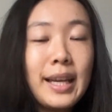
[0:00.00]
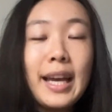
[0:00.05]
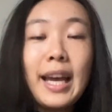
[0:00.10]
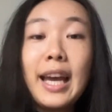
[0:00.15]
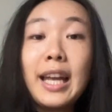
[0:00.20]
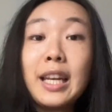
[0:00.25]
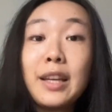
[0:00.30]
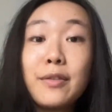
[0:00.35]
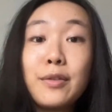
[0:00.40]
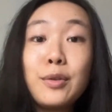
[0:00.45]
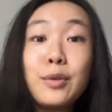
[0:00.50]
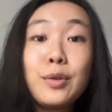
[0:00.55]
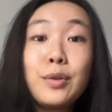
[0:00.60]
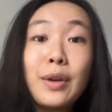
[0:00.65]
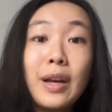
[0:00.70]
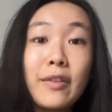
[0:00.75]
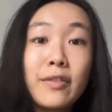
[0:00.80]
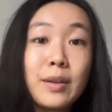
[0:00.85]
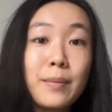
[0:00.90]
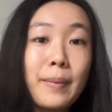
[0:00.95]
And if you do
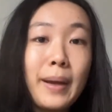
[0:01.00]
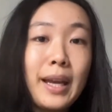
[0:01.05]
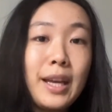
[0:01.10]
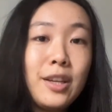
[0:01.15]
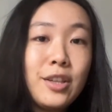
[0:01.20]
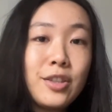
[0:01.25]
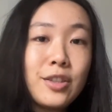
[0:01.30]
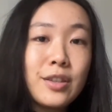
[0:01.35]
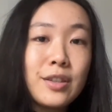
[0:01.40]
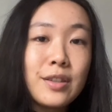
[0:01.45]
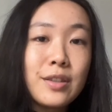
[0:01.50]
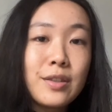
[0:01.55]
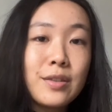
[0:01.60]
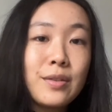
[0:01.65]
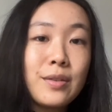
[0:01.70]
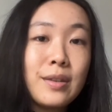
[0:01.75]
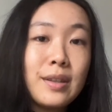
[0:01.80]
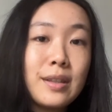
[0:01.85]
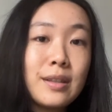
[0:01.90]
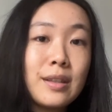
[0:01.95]
have the patience to
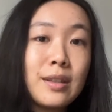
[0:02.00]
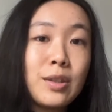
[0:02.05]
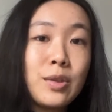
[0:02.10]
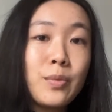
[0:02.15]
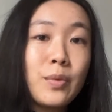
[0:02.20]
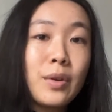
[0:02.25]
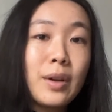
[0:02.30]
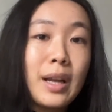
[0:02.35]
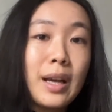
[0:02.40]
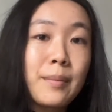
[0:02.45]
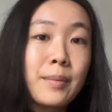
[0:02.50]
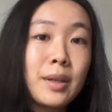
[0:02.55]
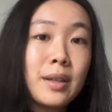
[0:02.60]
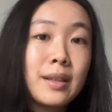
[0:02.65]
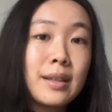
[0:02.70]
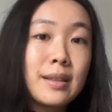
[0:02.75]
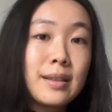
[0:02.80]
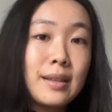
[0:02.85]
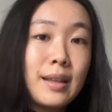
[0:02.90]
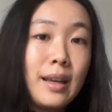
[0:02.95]
listen to what I'm gonna
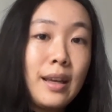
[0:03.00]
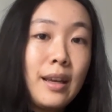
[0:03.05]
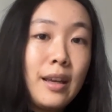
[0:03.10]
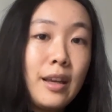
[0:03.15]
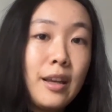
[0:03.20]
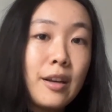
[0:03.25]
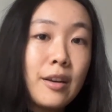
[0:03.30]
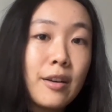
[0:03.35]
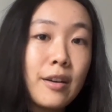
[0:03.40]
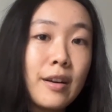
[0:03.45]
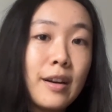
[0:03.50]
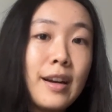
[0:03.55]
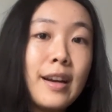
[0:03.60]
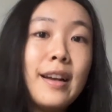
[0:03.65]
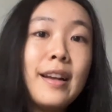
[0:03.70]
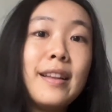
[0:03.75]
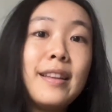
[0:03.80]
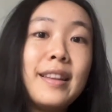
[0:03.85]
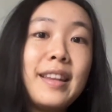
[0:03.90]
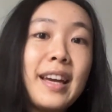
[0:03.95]
say here,
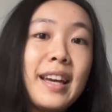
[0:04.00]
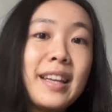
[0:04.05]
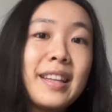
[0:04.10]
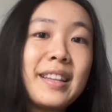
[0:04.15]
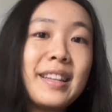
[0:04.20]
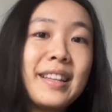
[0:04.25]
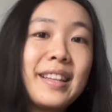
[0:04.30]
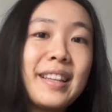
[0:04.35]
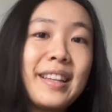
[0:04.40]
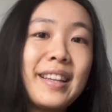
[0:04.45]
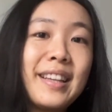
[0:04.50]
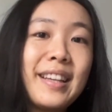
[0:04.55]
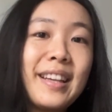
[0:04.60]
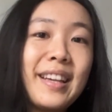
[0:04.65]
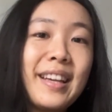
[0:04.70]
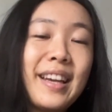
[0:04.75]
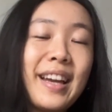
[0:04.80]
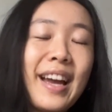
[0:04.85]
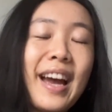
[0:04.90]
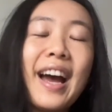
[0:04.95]
then
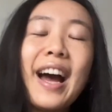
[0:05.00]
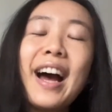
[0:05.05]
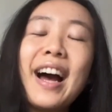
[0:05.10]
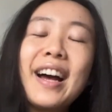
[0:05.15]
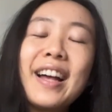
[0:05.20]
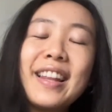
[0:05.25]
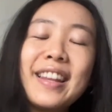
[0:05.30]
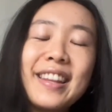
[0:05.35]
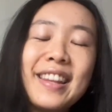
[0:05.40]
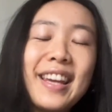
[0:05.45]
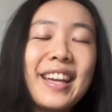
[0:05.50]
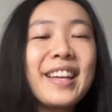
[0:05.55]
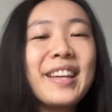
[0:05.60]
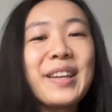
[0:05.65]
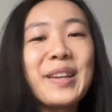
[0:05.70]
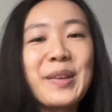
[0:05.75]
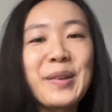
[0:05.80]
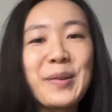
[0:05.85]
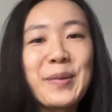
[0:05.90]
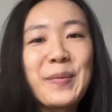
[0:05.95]
thank
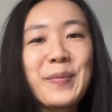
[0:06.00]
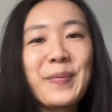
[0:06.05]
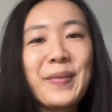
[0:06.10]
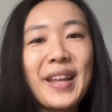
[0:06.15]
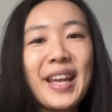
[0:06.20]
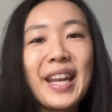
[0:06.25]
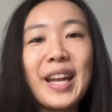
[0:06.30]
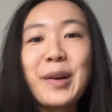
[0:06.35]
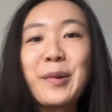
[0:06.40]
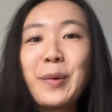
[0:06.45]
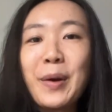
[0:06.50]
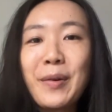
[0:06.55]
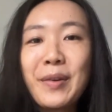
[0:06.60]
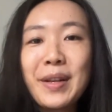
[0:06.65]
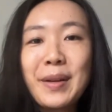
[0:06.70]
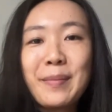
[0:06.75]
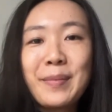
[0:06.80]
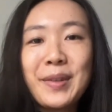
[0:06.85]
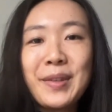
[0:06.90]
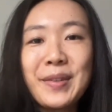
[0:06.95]
you, and I
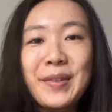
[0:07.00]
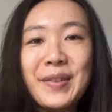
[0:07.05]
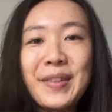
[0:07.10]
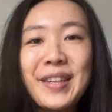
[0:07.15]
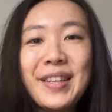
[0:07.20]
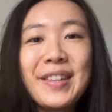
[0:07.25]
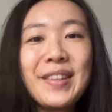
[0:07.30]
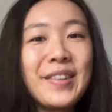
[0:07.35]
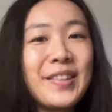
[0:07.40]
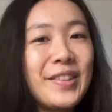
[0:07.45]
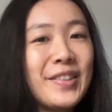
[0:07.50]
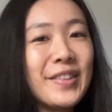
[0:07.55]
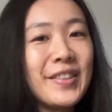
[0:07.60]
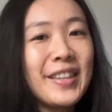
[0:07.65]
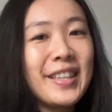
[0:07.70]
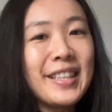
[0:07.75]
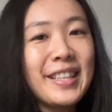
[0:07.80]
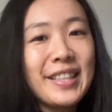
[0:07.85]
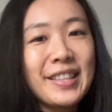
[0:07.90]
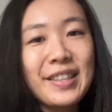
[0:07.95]
welcome you to
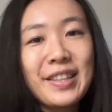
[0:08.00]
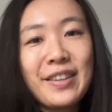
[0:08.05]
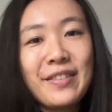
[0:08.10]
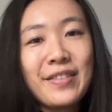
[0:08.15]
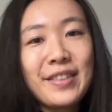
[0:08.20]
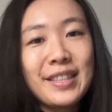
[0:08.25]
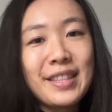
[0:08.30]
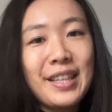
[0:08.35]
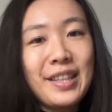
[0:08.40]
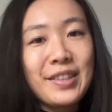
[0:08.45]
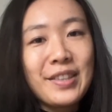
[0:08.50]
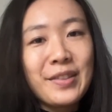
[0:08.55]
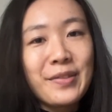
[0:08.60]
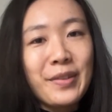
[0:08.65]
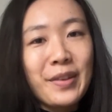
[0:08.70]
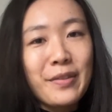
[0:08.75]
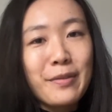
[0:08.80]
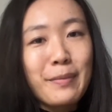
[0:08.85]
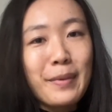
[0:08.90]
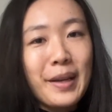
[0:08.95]
join this conversation
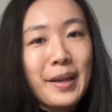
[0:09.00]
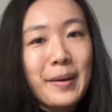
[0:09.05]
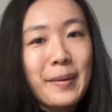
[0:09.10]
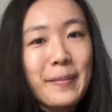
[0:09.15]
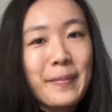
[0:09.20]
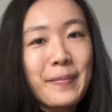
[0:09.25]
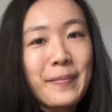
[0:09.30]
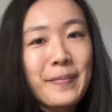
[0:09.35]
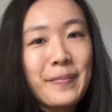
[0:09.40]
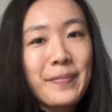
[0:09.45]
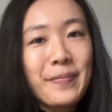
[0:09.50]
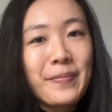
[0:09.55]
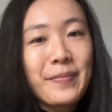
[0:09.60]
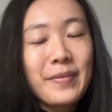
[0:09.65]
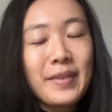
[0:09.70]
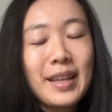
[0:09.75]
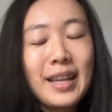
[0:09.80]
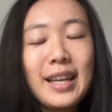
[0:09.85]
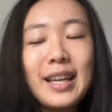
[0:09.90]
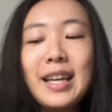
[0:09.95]
with me.
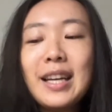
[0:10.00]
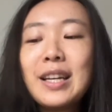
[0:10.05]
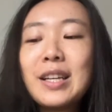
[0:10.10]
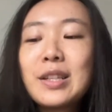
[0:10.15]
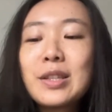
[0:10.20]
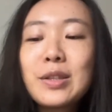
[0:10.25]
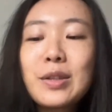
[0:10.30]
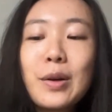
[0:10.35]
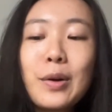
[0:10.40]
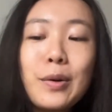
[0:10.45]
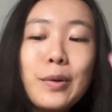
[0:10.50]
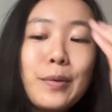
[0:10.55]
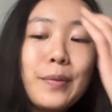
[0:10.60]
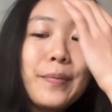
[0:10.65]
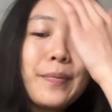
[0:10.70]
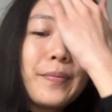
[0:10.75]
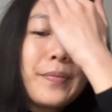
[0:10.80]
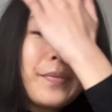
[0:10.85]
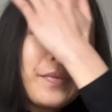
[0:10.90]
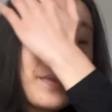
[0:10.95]
So
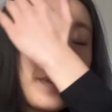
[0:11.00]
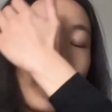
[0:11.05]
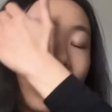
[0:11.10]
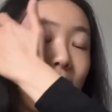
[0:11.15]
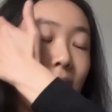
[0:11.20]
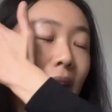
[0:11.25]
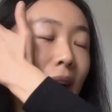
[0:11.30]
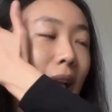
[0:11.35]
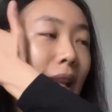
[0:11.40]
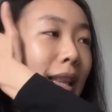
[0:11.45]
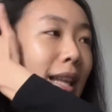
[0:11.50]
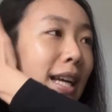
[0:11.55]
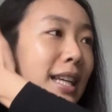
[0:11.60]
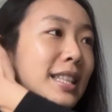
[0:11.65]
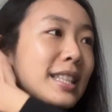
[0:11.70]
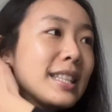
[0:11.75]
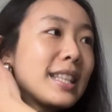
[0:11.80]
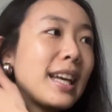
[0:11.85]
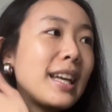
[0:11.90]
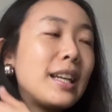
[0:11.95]

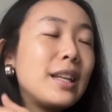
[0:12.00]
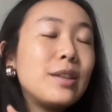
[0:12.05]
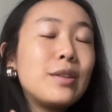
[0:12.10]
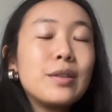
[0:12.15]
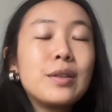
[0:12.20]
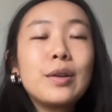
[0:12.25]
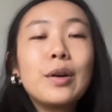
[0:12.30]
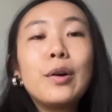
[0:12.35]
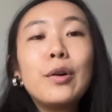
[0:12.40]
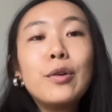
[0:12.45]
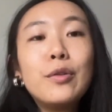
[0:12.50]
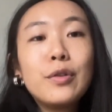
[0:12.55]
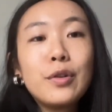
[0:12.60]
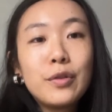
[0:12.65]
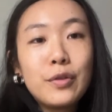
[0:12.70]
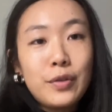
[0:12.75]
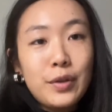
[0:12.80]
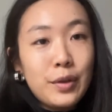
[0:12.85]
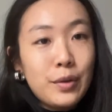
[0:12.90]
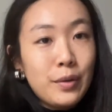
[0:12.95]
let's get into the
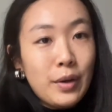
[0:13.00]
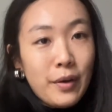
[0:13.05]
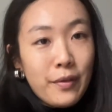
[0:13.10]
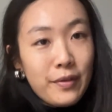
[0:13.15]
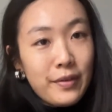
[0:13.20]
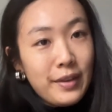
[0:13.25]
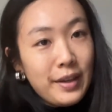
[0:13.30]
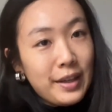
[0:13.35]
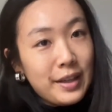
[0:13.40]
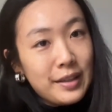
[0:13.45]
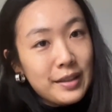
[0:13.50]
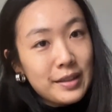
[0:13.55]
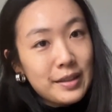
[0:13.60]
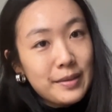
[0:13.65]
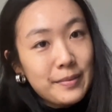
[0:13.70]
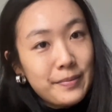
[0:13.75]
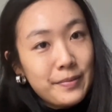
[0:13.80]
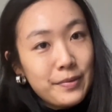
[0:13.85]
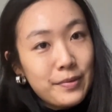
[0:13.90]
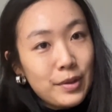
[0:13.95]
overview of things
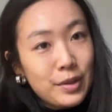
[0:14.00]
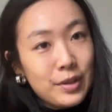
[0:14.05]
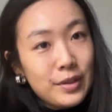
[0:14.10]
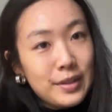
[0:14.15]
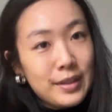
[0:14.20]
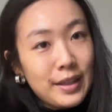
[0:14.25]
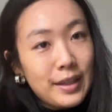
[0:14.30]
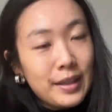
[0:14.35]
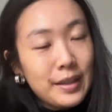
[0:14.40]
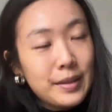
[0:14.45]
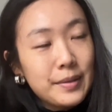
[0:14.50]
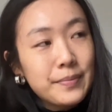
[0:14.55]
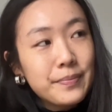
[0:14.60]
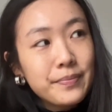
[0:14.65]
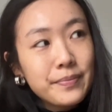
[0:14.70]
for today.